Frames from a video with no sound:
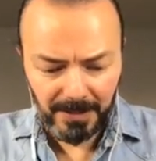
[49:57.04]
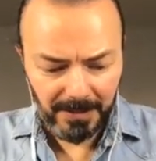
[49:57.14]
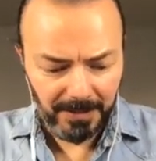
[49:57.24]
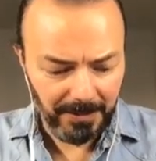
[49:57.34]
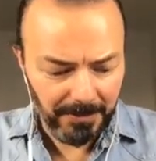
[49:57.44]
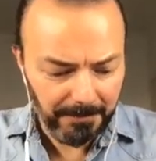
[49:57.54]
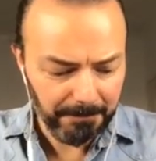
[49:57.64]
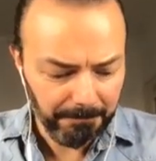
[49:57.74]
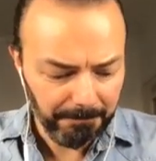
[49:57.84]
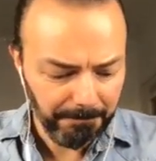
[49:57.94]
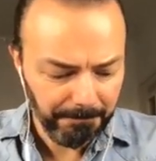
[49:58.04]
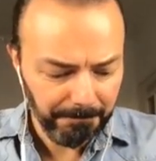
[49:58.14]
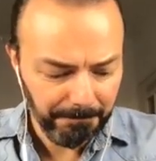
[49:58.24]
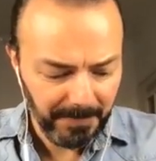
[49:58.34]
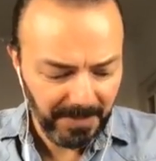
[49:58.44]
Um,
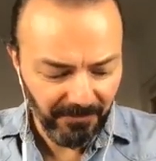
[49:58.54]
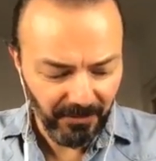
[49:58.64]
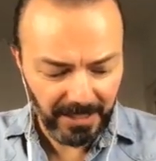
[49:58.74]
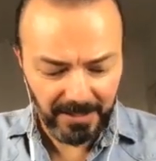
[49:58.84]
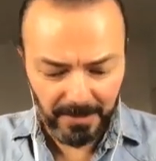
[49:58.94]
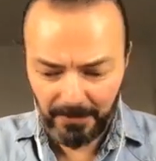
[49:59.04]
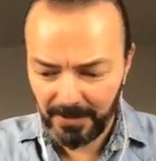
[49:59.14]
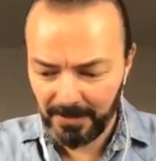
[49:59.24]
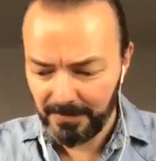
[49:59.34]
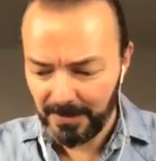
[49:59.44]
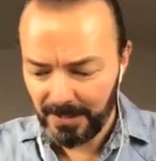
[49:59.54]
did I forget something?